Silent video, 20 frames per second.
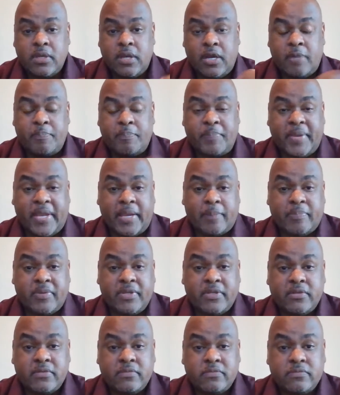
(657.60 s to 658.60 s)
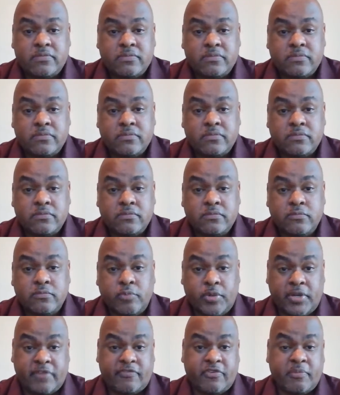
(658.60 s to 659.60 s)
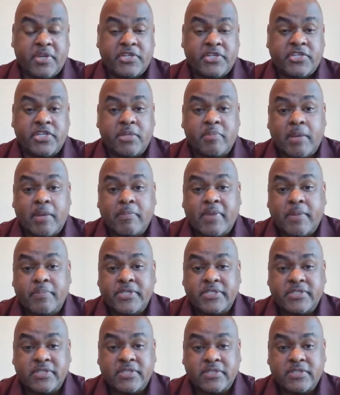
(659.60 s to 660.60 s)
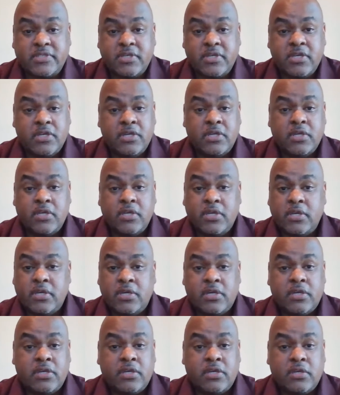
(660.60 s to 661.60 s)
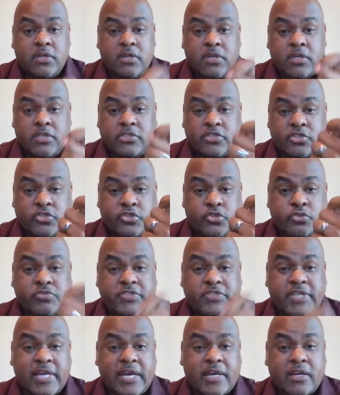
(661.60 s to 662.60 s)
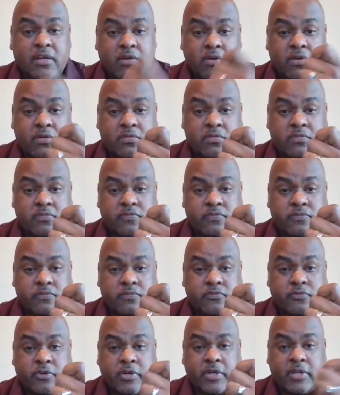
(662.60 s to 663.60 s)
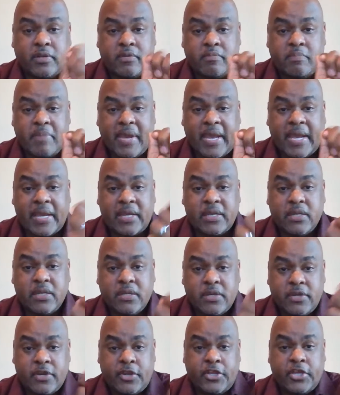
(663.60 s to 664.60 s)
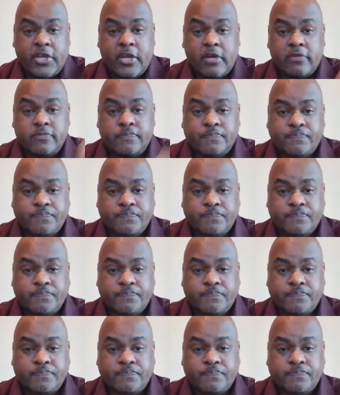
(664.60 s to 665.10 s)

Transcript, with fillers: a pamphlet with information my business. It's a two-sider, front, back. Here you go.